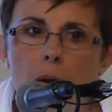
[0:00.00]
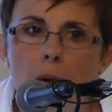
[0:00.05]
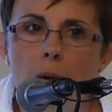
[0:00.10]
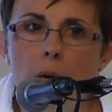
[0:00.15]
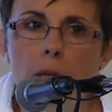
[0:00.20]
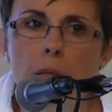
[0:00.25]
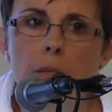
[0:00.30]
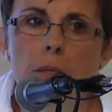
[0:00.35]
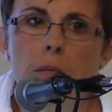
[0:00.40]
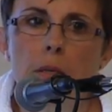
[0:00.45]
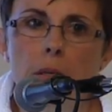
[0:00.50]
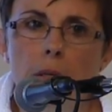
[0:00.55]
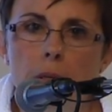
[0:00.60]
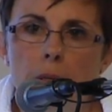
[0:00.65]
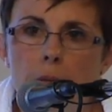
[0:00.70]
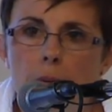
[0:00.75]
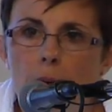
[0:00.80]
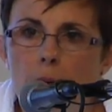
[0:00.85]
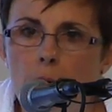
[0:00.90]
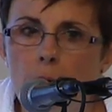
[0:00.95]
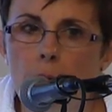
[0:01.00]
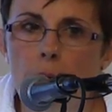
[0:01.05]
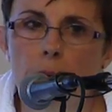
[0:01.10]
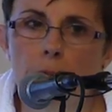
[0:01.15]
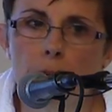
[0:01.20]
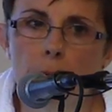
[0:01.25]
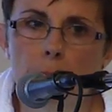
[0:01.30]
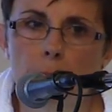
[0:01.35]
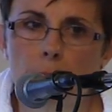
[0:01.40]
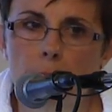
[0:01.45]
And and now
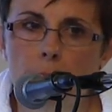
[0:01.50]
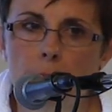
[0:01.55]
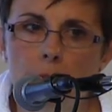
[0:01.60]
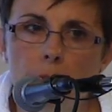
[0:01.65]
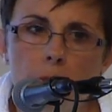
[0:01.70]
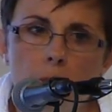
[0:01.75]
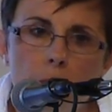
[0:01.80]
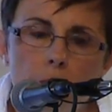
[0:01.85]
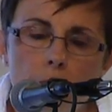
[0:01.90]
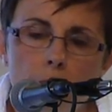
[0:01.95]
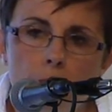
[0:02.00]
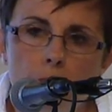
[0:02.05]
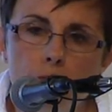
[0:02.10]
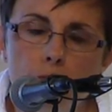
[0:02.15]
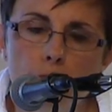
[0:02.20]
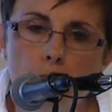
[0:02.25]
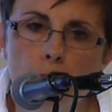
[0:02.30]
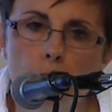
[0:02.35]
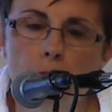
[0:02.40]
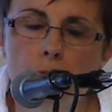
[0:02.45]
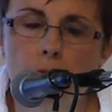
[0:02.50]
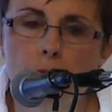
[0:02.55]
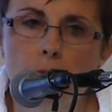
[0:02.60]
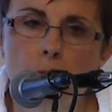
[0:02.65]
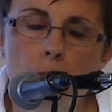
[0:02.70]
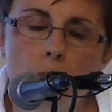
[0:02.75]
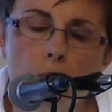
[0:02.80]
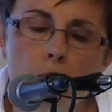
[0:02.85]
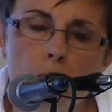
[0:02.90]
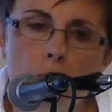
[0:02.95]
everybody is on a sort of
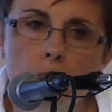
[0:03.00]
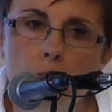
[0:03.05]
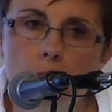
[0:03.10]
uh,